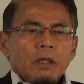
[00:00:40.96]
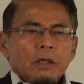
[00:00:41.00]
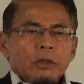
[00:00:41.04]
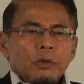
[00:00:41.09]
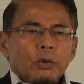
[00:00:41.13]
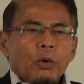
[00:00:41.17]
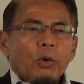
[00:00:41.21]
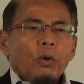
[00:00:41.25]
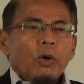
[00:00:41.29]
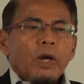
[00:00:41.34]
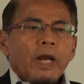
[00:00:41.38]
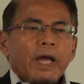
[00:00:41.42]

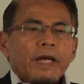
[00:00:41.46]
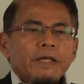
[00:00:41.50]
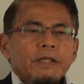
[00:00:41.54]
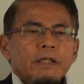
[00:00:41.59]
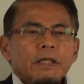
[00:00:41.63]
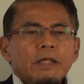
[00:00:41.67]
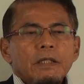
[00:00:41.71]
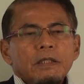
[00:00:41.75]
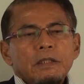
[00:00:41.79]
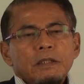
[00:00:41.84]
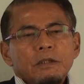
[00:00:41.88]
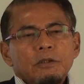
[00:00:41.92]
The whole
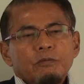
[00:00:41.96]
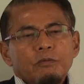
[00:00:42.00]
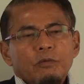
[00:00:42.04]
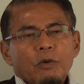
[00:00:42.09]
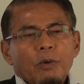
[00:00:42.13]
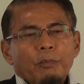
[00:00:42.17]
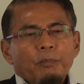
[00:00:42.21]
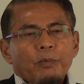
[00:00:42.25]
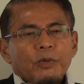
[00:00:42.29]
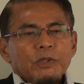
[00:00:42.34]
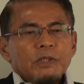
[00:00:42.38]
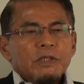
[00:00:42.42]
idea is
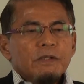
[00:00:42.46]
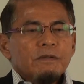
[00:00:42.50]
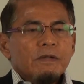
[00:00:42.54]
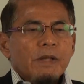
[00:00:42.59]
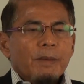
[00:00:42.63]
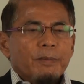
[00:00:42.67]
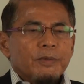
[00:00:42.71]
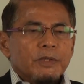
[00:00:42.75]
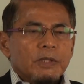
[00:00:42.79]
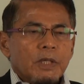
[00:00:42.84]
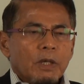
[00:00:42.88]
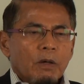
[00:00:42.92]
from Positive
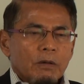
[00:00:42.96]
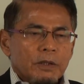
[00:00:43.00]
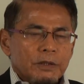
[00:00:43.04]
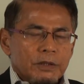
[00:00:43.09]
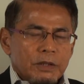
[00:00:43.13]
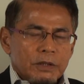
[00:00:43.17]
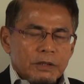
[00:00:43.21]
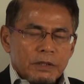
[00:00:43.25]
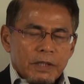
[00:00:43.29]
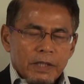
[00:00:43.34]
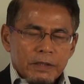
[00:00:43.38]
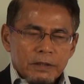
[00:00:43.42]
Islamic
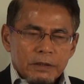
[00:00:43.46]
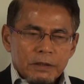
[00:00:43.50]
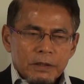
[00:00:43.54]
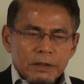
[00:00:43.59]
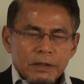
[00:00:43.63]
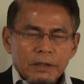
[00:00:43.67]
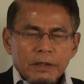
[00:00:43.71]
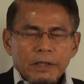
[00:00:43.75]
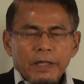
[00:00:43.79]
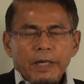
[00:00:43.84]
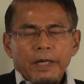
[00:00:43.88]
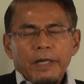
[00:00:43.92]
Psychology
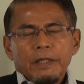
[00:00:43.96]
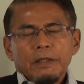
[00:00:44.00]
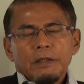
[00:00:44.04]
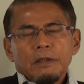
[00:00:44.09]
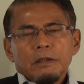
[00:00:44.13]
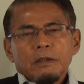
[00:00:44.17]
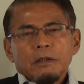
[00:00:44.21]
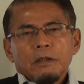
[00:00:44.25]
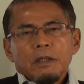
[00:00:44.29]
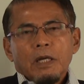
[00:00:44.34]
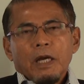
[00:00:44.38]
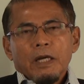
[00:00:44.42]
Center
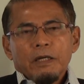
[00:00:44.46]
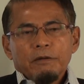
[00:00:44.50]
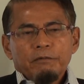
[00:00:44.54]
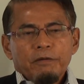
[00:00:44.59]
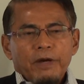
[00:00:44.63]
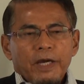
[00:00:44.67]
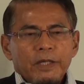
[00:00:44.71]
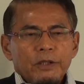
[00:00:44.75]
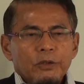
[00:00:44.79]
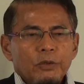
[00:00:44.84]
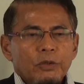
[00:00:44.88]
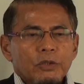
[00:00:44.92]
and Khalifa
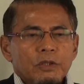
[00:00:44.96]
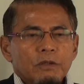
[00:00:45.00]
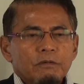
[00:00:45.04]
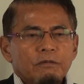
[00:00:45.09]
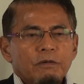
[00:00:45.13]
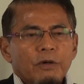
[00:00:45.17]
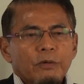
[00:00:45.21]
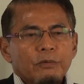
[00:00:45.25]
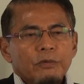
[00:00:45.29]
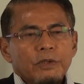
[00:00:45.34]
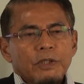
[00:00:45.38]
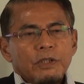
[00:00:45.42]
Education
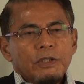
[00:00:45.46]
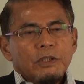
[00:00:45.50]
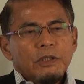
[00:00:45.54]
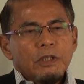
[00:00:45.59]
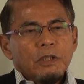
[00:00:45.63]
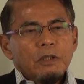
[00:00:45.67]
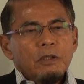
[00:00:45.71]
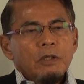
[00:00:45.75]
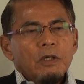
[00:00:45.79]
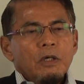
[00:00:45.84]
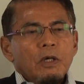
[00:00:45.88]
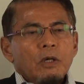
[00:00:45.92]

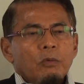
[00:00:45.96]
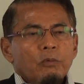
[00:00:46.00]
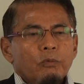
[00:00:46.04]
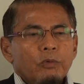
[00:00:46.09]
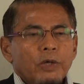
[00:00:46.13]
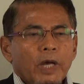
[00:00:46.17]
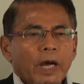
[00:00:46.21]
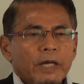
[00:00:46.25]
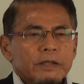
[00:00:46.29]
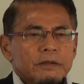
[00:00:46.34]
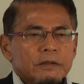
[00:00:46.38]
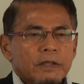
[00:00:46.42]
Foundation,
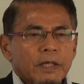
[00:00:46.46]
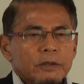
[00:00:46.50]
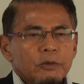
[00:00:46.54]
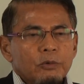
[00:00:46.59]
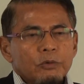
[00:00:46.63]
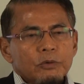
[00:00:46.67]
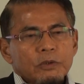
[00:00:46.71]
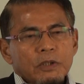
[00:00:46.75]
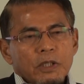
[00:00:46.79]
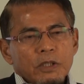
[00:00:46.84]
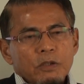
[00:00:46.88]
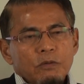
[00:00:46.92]
we are trying
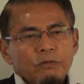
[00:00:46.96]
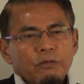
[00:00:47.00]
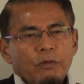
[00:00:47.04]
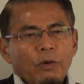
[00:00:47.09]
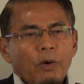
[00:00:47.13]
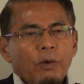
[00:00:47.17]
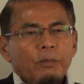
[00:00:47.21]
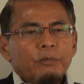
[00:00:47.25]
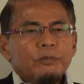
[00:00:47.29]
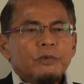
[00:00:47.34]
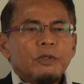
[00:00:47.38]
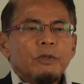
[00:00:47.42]
to
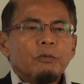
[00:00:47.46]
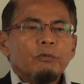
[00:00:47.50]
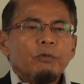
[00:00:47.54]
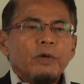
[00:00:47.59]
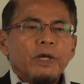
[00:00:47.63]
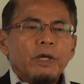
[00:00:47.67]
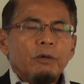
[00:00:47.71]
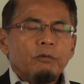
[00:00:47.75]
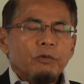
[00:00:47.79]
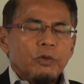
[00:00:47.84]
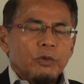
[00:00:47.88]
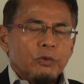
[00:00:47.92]
transform the
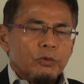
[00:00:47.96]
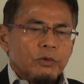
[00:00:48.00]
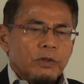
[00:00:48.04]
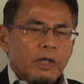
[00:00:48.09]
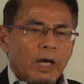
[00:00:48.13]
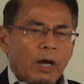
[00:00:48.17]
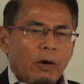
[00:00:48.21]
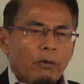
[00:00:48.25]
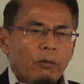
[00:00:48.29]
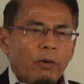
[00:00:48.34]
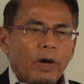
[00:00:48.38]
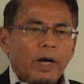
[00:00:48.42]
way we do
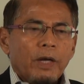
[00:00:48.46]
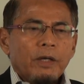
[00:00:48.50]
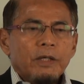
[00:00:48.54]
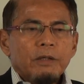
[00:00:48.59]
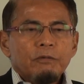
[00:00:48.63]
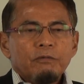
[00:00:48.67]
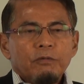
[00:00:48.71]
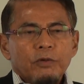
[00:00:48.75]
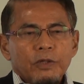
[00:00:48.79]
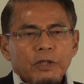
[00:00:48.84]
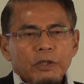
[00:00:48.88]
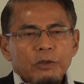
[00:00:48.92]
da'wah
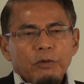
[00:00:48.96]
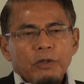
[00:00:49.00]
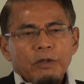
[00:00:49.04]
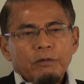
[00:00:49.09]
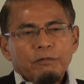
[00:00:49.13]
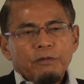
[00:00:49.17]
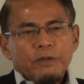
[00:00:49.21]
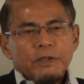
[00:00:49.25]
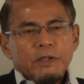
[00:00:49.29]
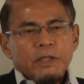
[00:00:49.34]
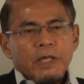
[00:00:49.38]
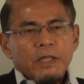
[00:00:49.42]
for the
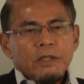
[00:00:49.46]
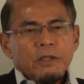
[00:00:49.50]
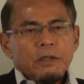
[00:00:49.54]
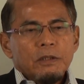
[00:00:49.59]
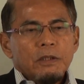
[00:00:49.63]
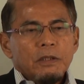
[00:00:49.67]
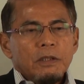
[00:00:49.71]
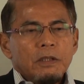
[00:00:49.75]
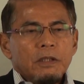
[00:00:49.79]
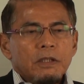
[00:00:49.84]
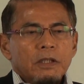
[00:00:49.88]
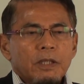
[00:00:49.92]
21st
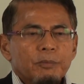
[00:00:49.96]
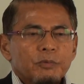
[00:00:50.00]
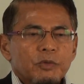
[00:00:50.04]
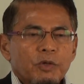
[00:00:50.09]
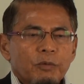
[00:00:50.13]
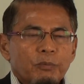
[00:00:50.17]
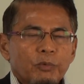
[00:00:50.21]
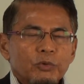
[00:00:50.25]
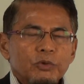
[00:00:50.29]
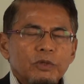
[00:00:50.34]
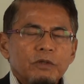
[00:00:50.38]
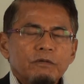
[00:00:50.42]
century in terms
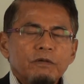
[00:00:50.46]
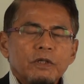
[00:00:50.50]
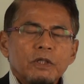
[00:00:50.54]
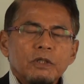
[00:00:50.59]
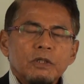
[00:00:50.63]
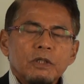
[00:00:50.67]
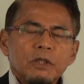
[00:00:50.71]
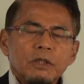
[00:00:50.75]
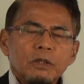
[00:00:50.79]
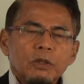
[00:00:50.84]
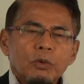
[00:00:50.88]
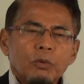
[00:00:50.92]
of
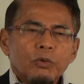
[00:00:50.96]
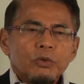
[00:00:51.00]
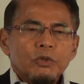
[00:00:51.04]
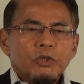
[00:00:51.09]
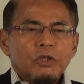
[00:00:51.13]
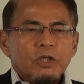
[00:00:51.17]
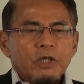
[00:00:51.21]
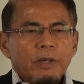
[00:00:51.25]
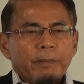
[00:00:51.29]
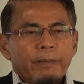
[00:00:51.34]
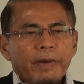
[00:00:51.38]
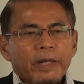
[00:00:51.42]
motivation,
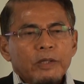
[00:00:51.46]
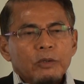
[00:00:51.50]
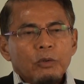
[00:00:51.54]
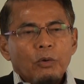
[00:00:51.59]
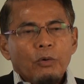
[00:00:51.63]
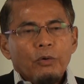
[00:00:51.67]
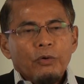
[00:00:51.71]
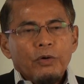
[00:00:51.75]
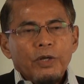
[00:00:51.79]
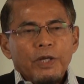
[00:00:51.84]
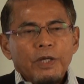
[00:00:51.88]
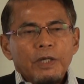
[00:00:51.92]
coaching,
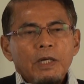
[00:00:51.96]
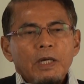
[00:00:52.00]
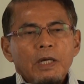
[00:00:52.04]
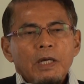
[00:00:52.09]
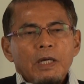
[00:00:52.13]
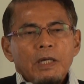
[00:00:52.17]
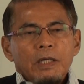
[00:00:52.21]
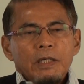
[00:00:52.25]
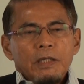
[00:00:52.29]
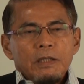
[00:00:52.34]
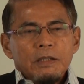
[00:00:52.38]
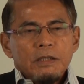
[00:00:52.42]
mentoring,
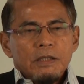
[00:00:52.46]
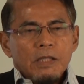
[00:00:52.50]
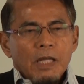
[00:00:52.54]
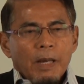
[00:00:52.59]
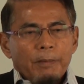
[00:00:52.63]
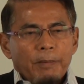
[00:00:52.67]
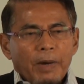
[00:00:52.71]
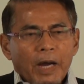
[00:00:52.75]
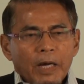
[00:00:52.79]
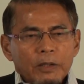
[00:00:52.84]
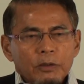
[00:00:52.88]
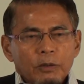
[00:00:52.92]

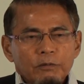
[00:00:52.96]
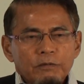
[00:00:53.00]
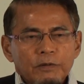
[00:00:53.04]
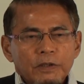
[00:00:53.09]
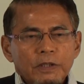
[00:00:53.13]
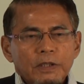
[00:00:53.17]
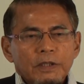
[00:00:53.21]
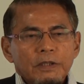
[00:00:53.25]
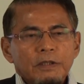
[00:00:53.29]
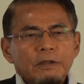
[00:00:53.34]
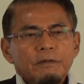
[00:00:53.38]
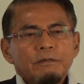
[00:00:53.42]
Islam heart of
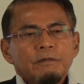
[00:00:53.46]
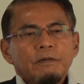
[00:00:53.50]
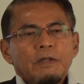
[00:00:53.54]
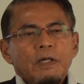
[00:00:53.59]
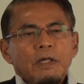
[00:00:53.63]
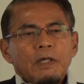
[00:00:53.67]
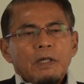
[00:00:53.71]
love,